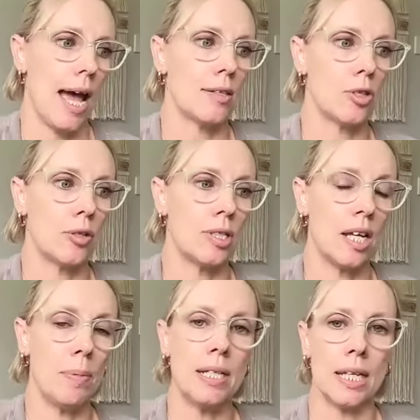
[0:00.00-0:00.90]
And so
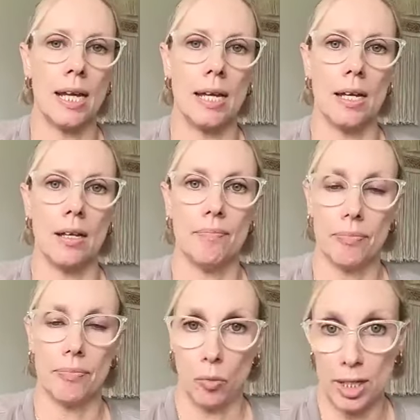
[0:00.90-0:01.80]
DBT,
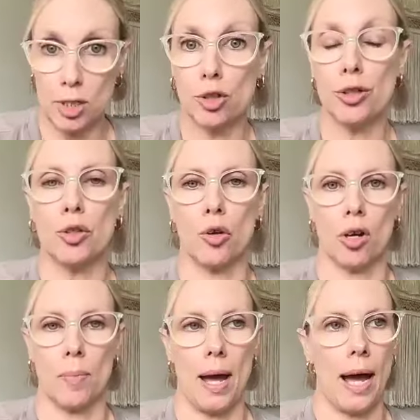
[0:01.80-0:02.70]
we do
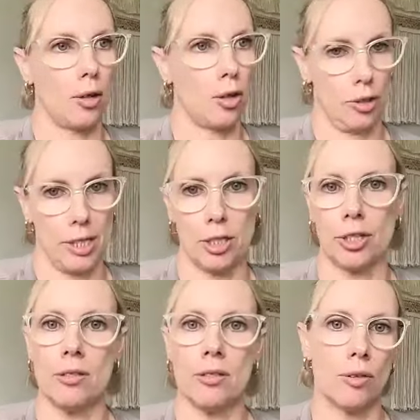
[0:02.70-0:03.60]
talk about
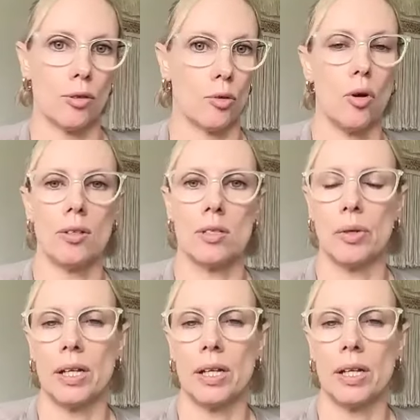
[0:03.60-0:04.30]
cognitions and thoughts,